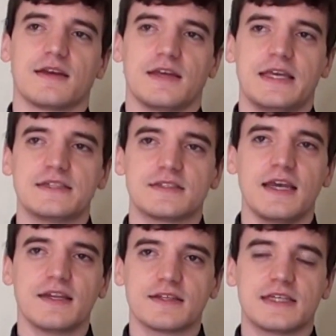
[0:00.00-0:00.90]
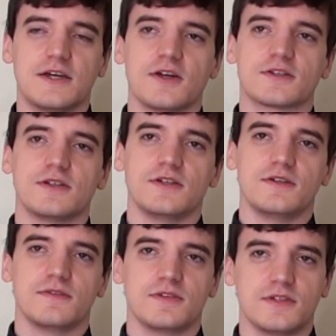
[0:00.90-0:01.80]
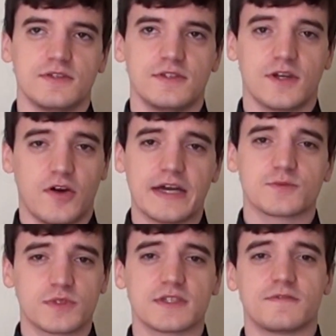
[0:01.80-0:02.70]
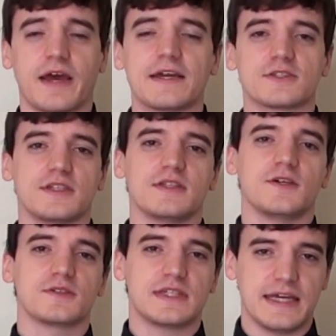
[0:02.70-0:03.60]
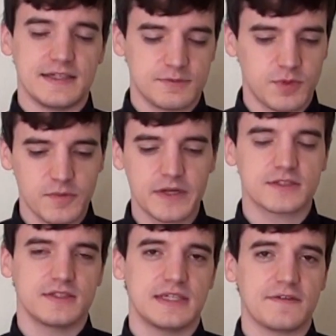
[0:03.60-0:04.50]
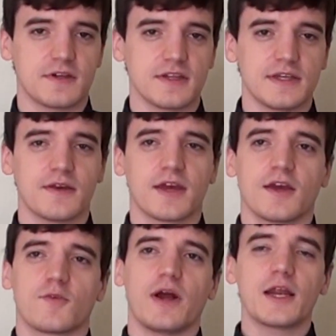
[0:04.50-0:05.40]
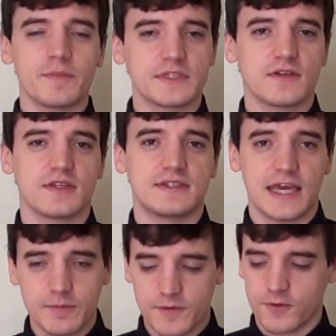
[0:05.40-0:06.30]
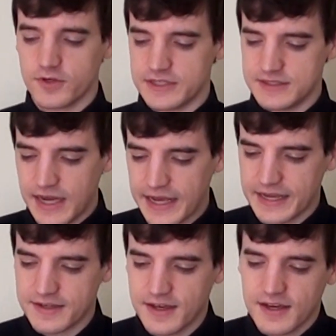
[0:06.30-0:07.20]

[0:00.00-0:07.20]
he stayed in character, as was the fashion in those days, pretty much indefinitely, right up until the day before he died.